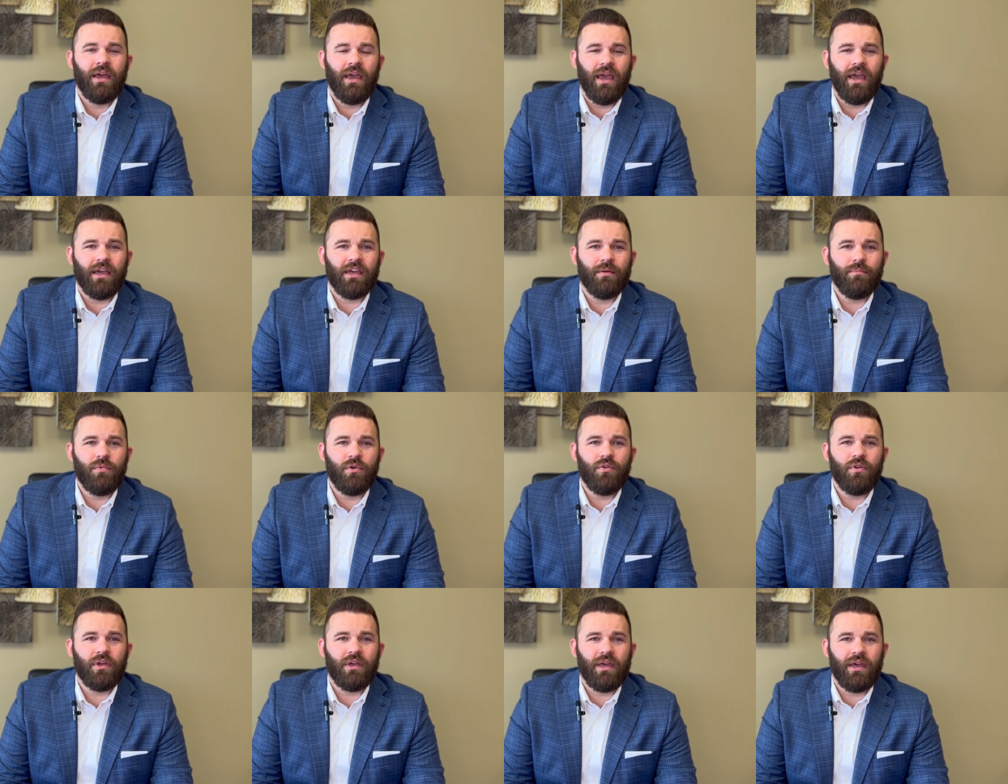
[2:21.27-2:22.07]
and
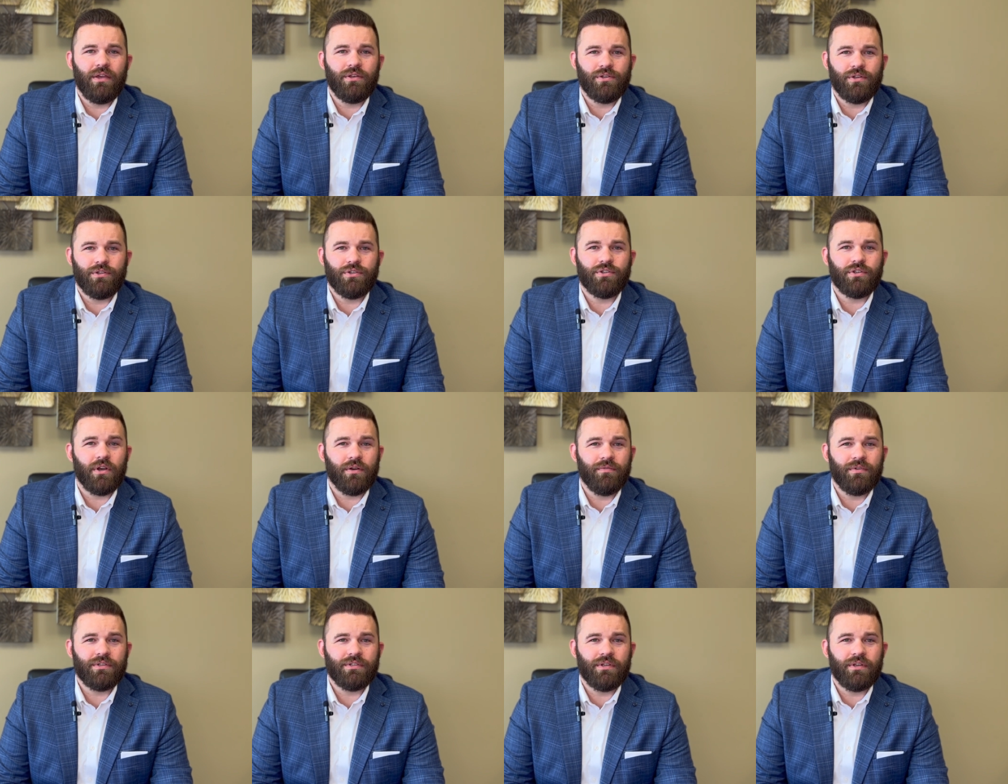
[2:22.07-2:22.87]
communication
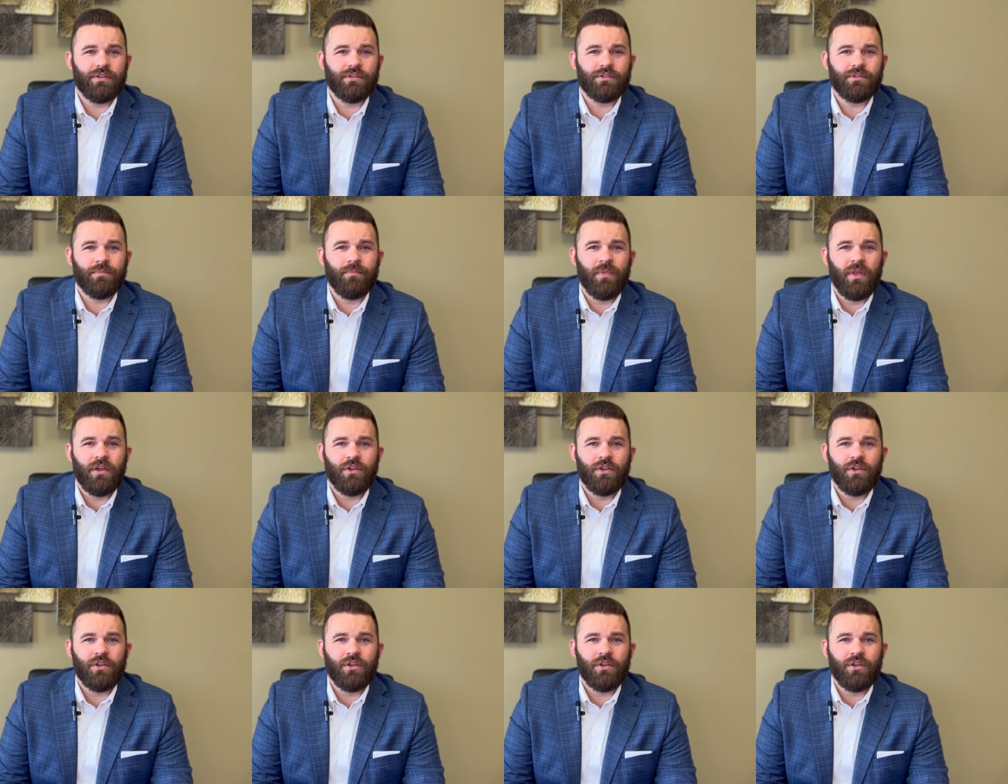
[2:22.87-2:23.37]
services,